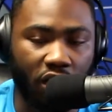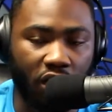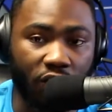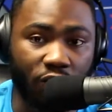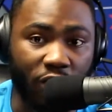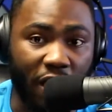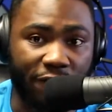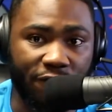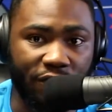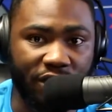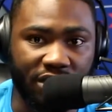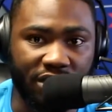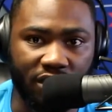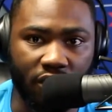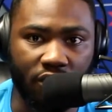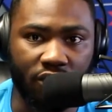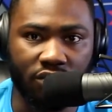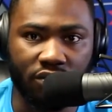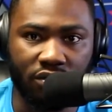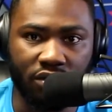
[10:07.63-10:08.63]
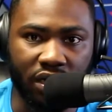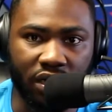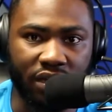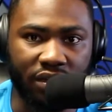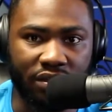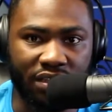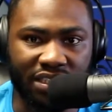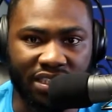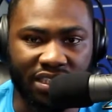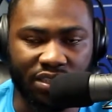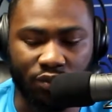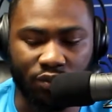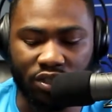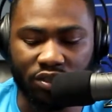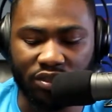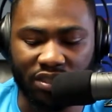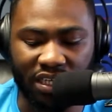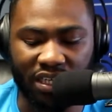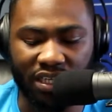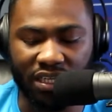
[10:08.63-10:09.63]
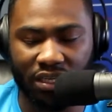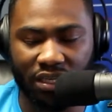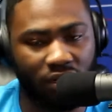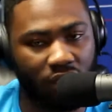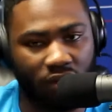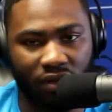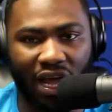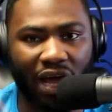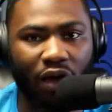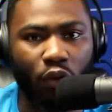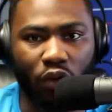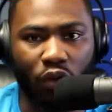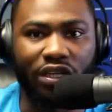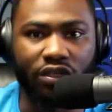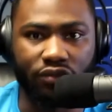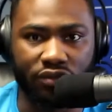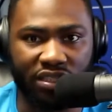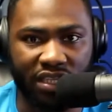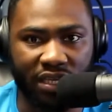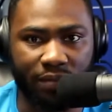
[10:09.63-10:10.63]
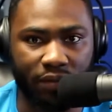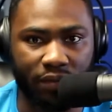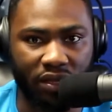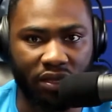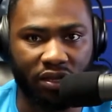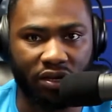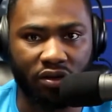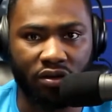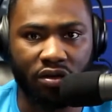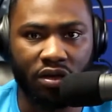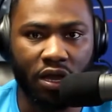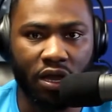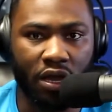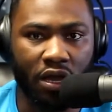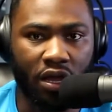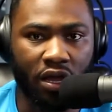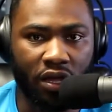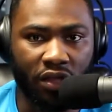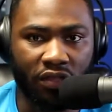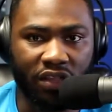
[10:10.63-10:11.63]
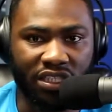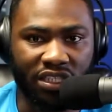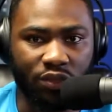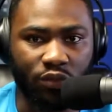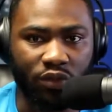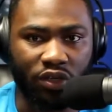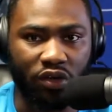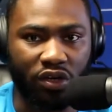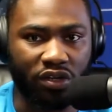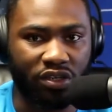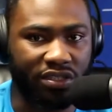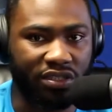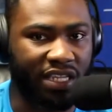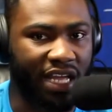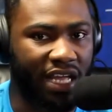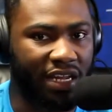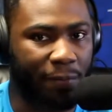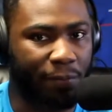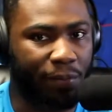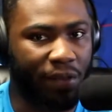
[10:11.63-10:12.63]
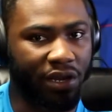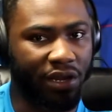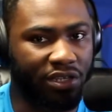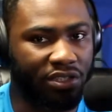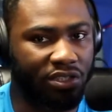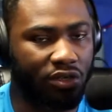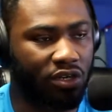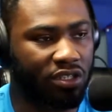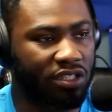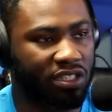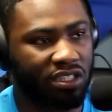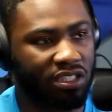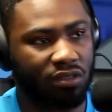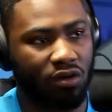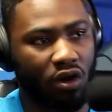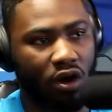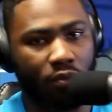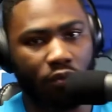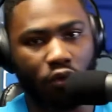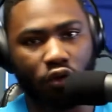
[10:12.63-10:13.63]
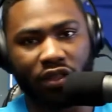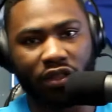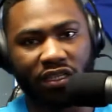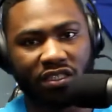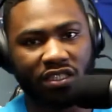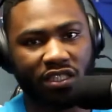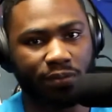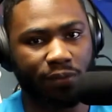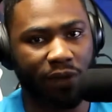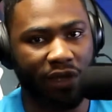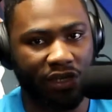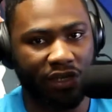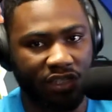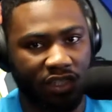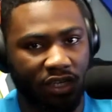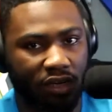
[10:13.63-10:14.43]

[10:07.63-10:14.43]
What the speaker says: Rightfully so. This is when you see, not when you see, but this is when you understand that players are more than just players.